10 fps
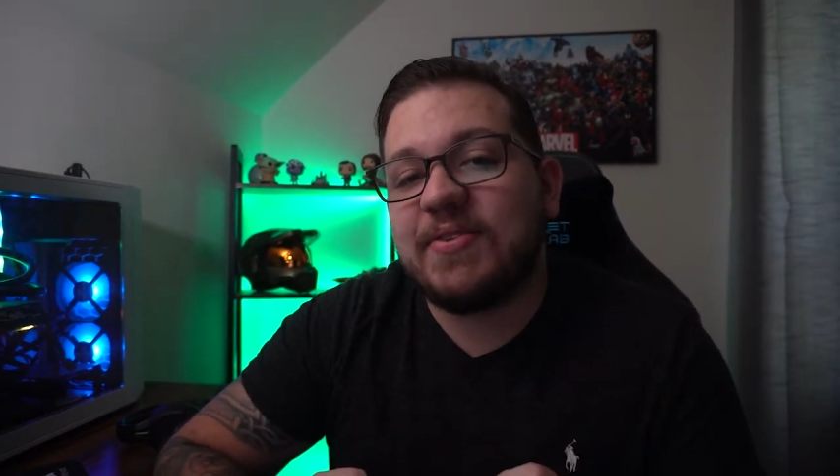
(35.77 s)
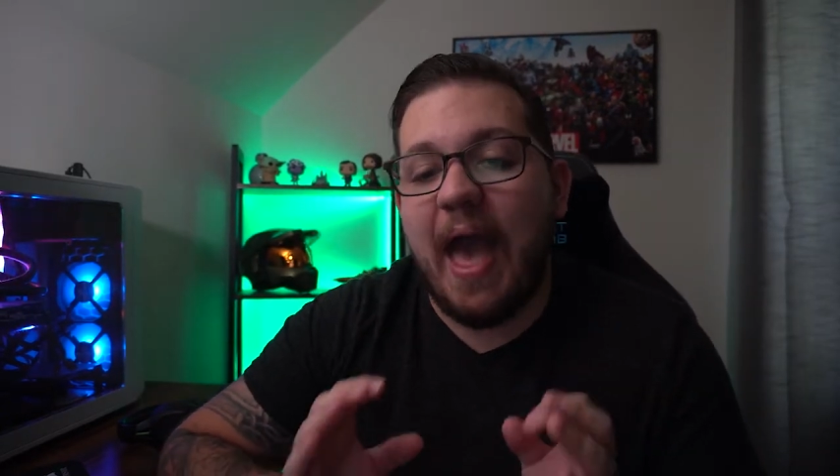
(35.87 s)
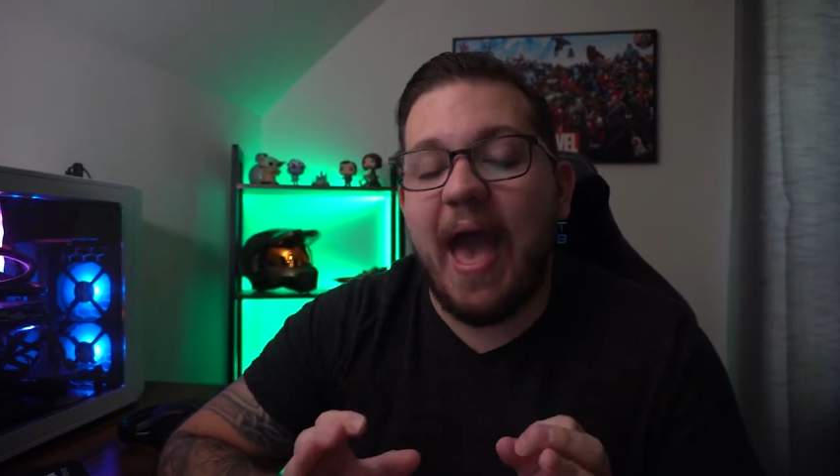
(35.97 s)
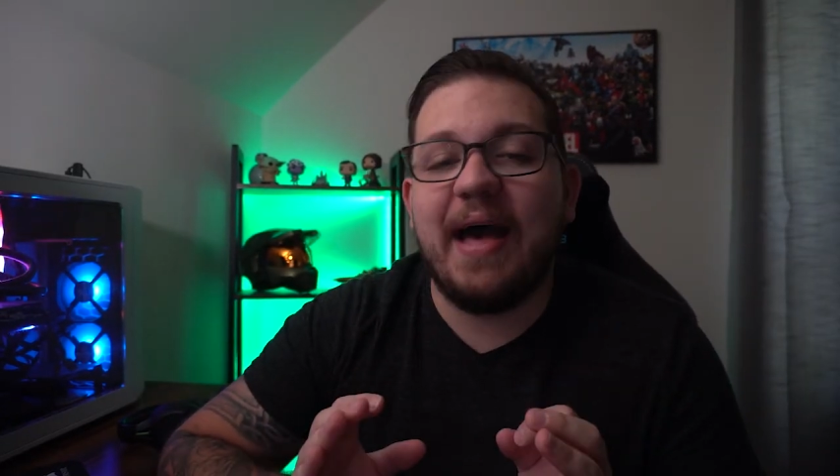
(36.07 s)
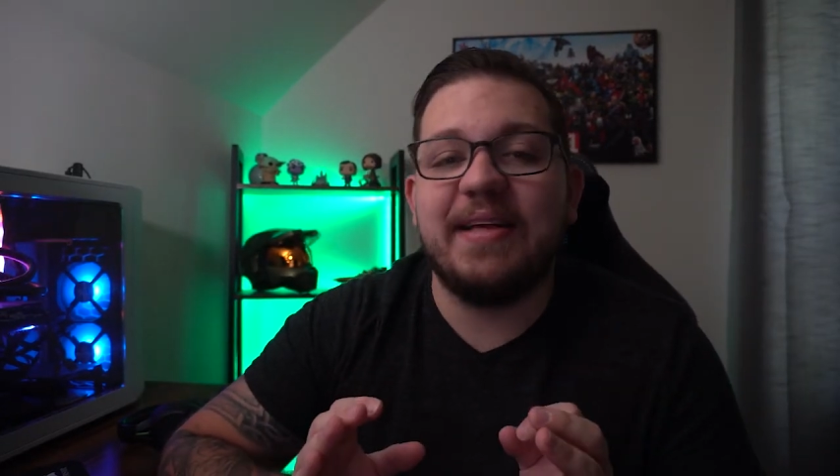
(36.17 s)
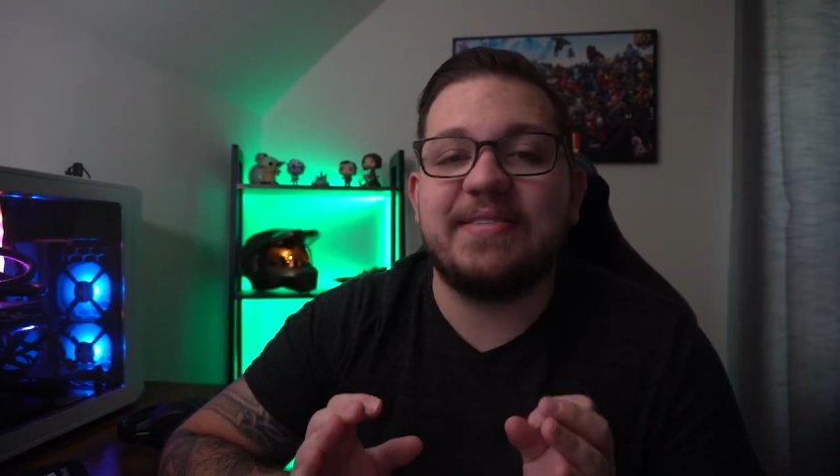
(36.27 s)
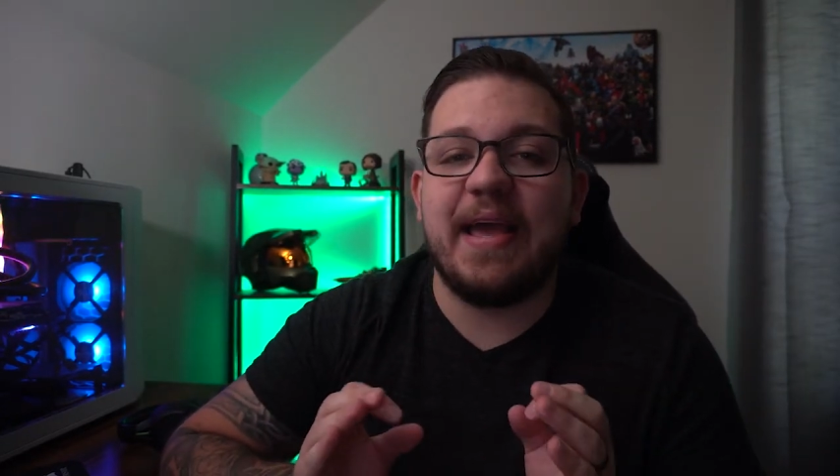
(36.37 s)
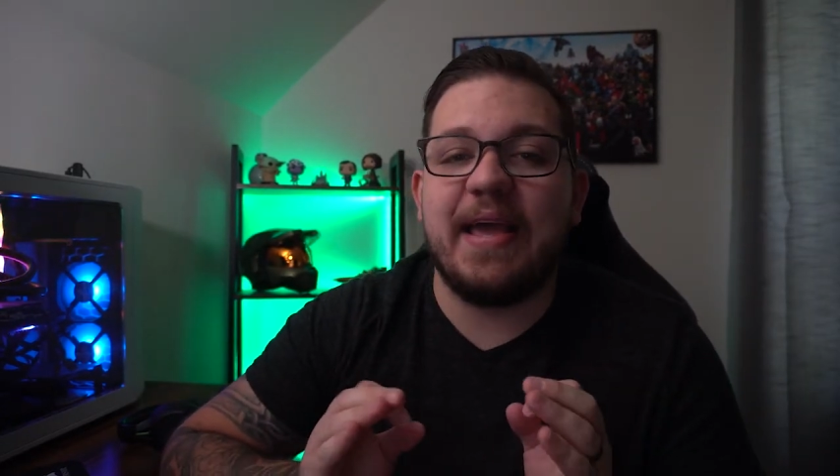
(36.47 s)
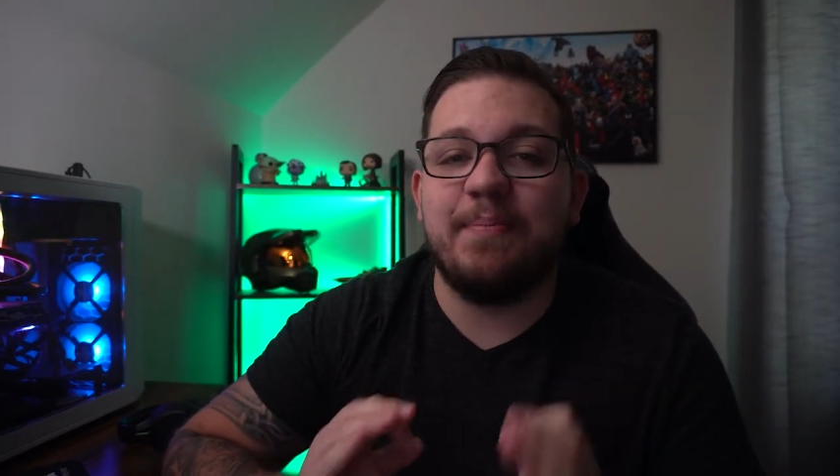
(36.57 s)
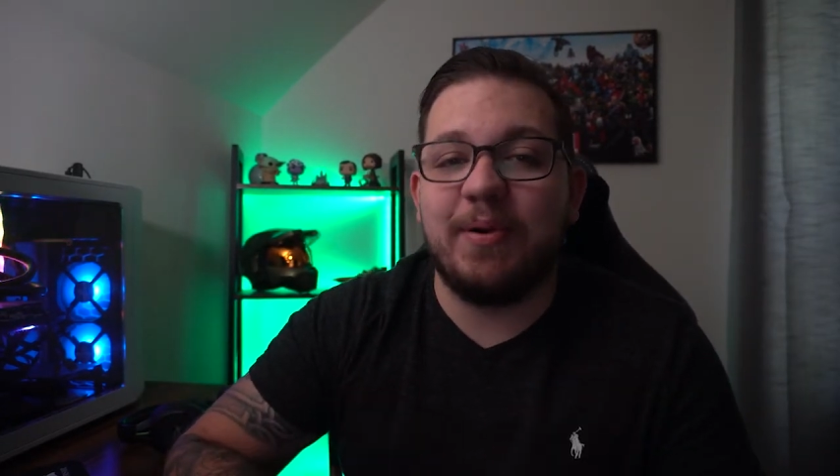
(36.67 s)
has
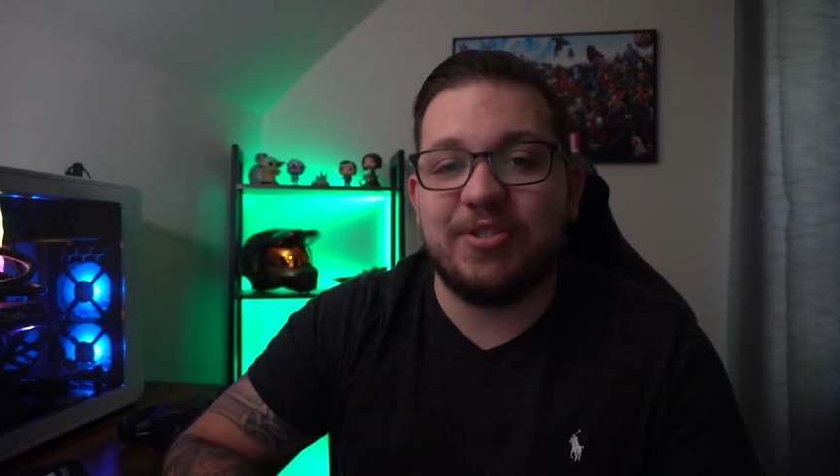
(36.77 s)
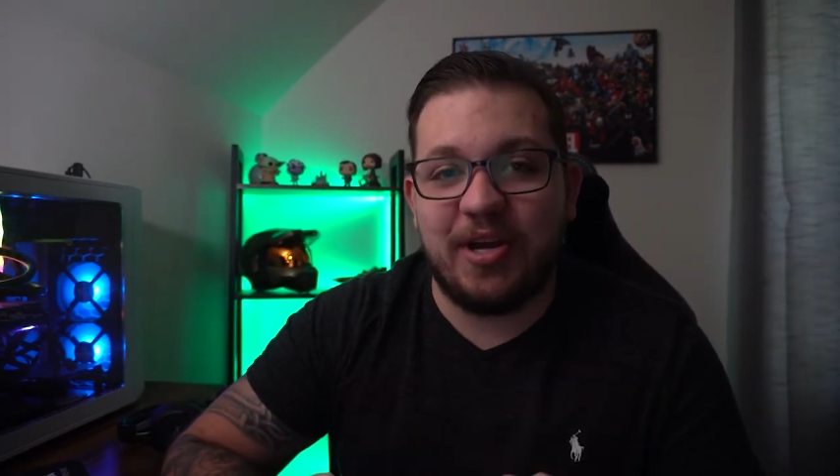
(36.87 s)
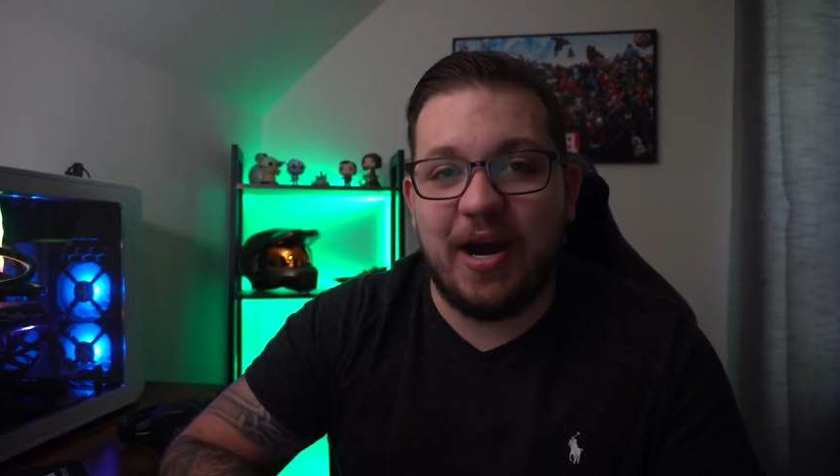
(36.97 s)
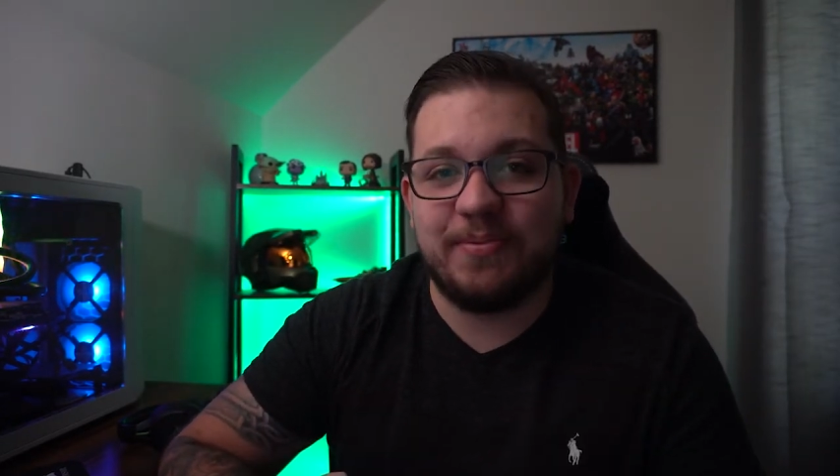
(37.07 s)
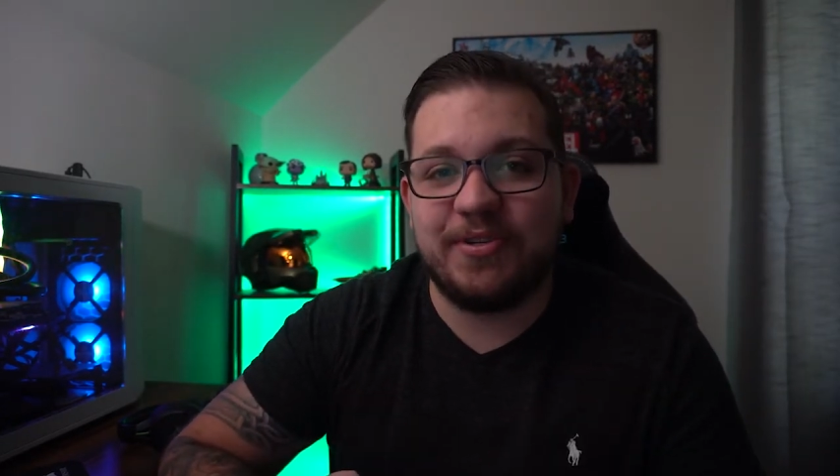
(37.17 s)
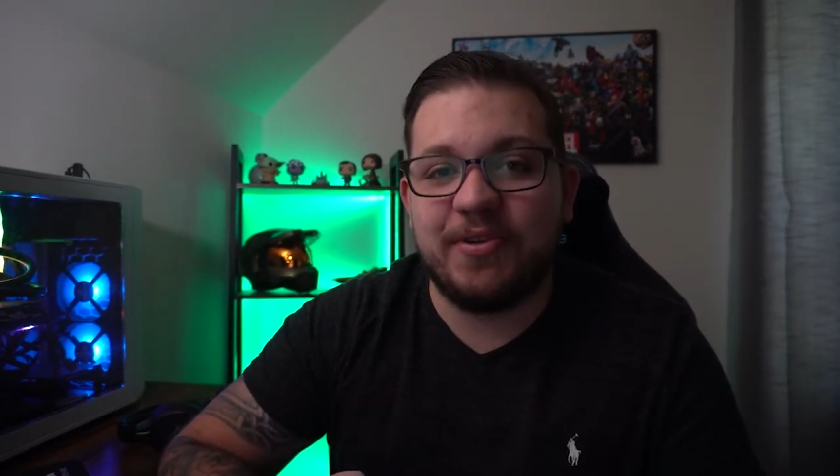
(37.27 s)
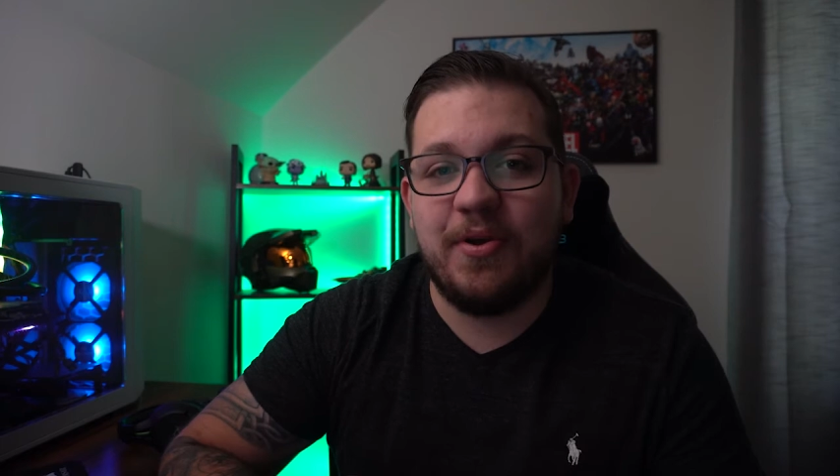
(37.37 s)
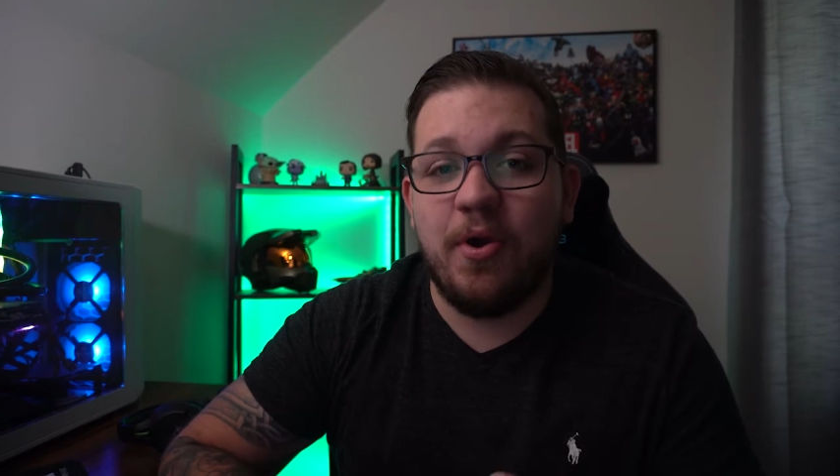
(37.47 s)
a budget option,